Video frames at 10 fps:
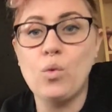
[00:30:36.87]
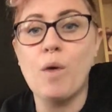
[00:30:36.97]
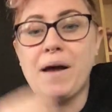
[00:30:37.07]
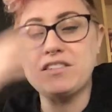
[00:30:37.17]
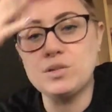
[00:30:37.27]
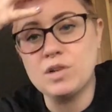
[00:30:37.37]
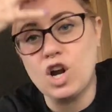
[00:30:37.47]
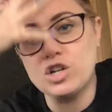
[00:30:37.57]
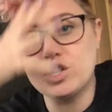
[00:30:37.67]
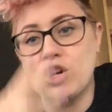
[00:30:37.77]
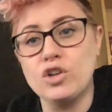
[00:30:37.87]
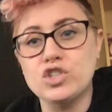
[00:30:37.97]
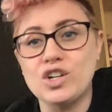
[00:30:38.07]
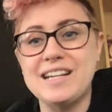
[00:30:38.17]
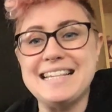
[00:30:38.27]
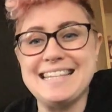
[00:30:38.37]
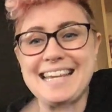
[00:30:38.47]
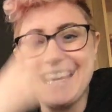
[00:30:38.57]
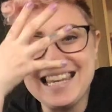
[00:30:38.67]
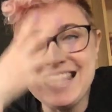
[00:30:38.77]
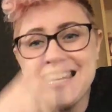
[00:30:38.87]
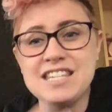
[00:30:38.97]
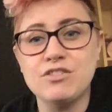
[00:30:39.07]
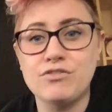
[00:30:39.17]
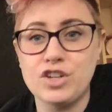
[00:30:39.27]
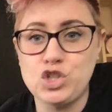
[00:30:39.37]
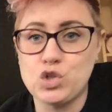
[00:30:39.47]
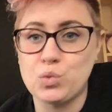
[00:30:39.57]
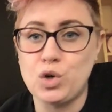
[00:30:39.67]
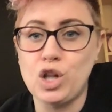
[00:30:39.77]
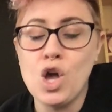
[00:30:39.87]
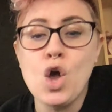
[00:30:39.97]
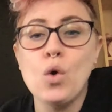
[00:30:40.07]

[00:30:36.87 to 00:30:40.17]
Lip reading: Western culture is individual.